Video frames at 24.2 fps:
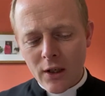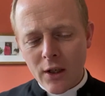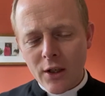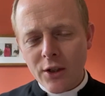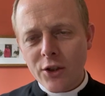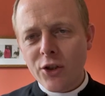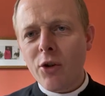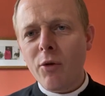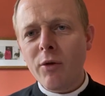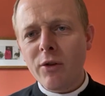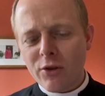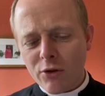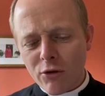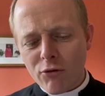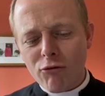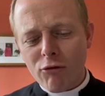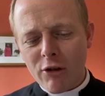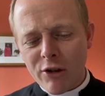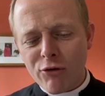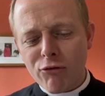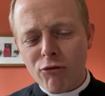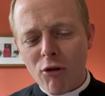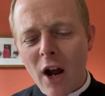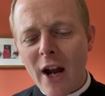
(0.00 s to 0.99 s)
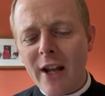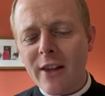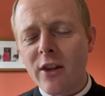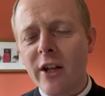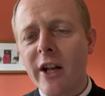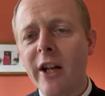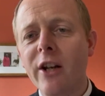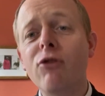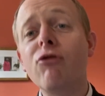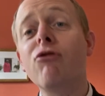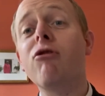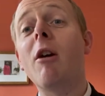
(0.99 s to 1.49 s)
So it's right
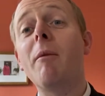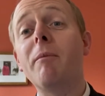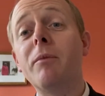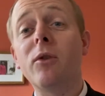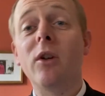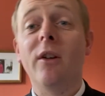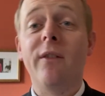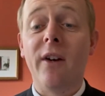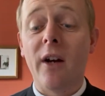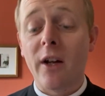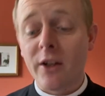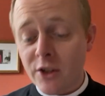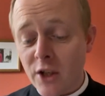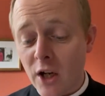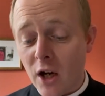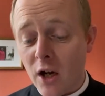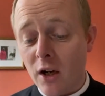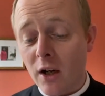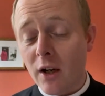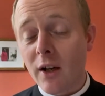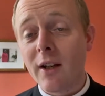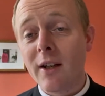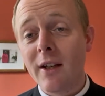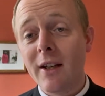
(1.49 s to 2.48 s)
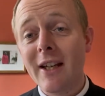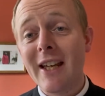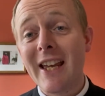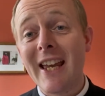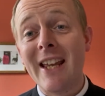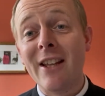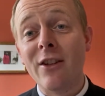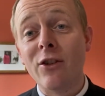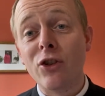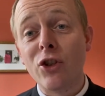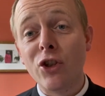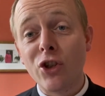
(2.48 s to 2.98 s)
that it trips off our tongue
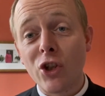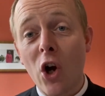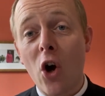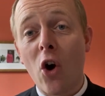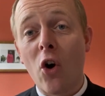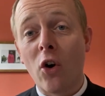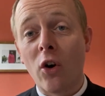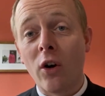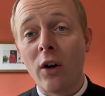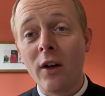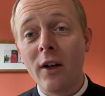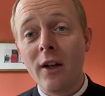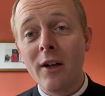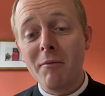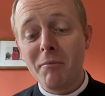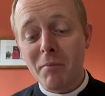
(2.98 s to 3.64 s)
in song,